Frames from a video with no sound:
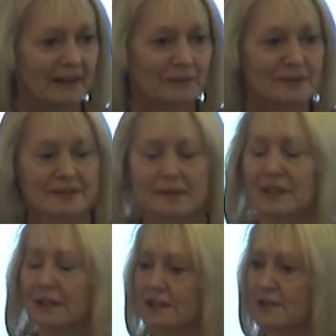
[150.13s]
Somebody
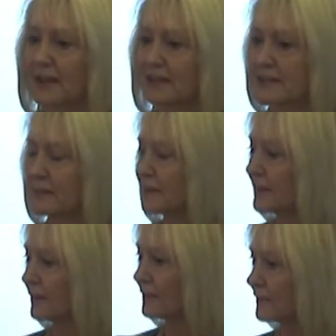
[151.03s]
like to add something
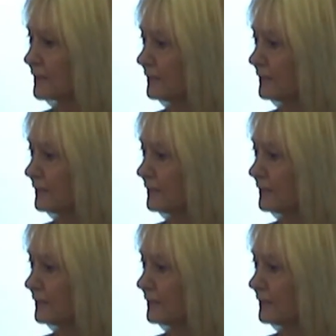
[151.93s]
else?